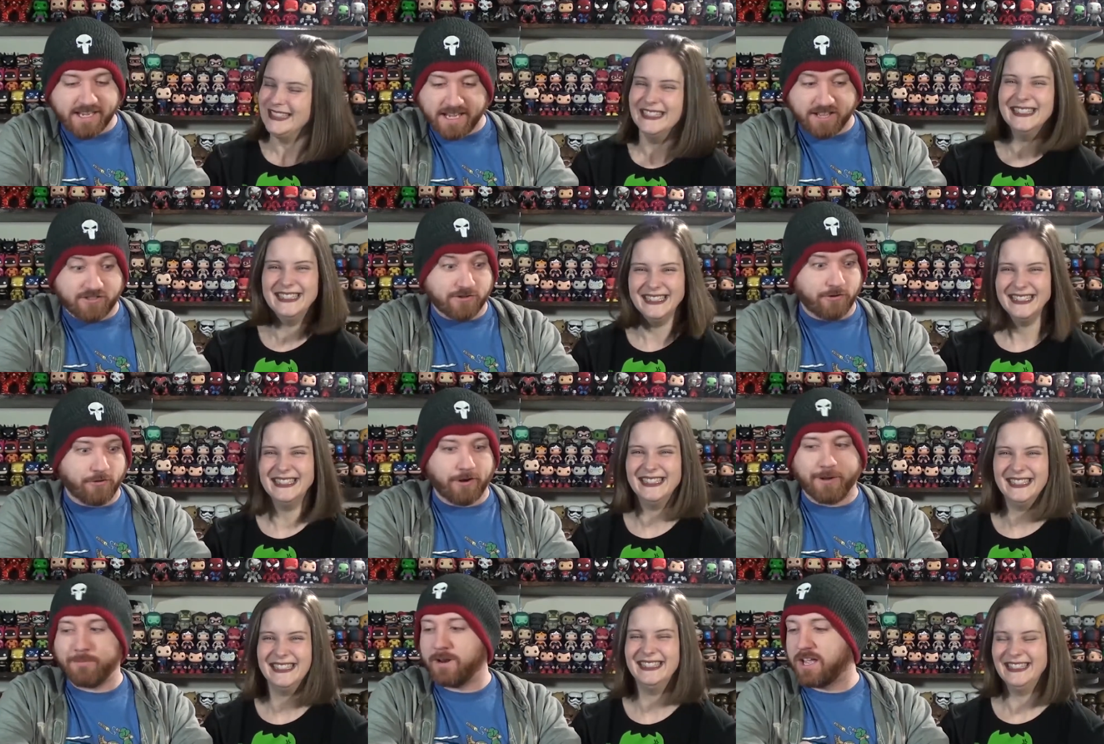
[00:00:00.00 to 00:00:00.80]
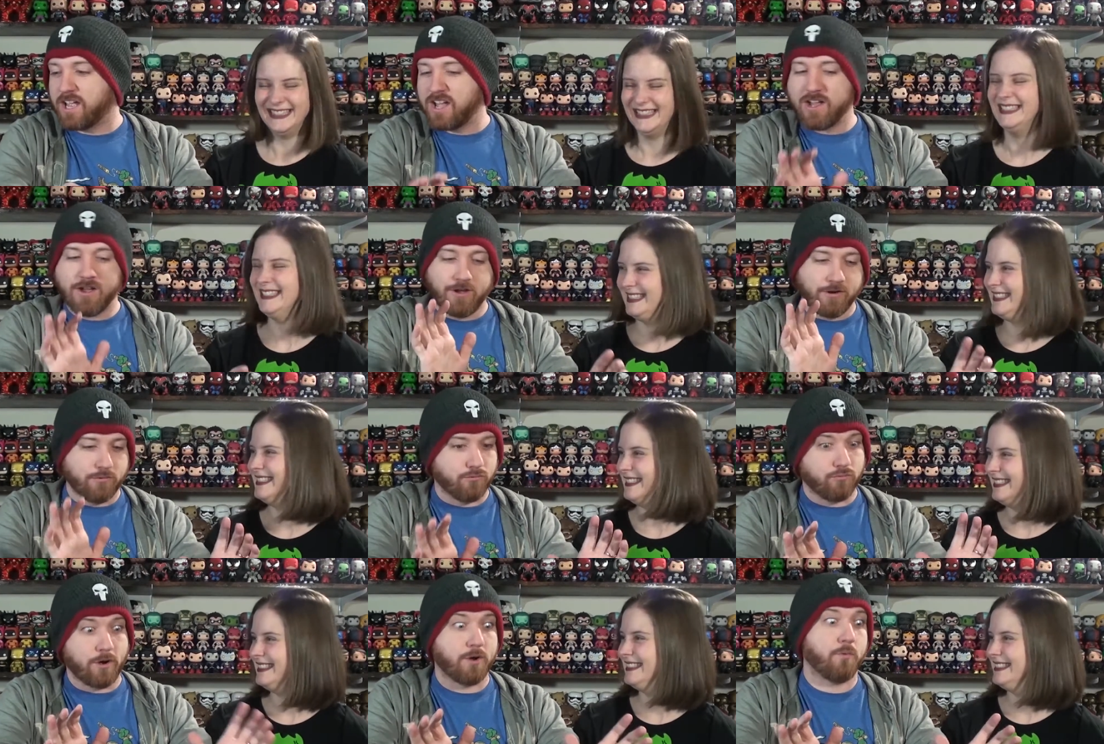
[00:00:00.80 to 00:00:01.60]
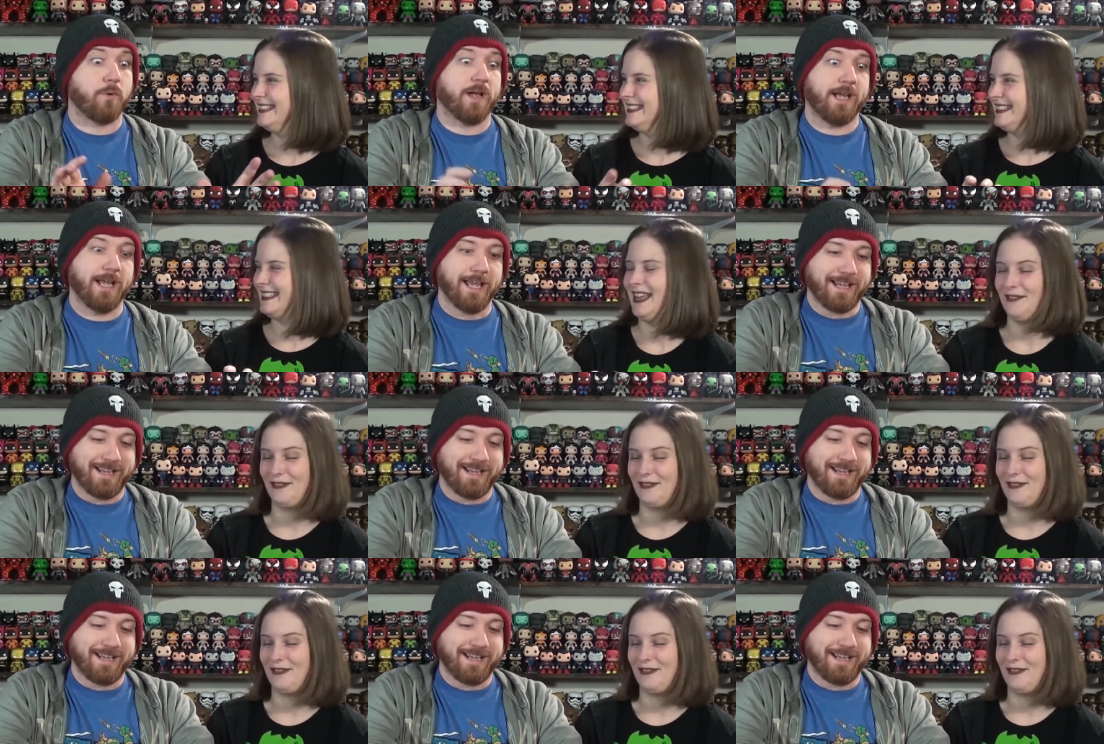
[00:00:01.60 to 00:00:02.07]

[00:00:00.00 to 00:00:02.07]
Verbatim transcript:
Speaker 1: Instagram like right away.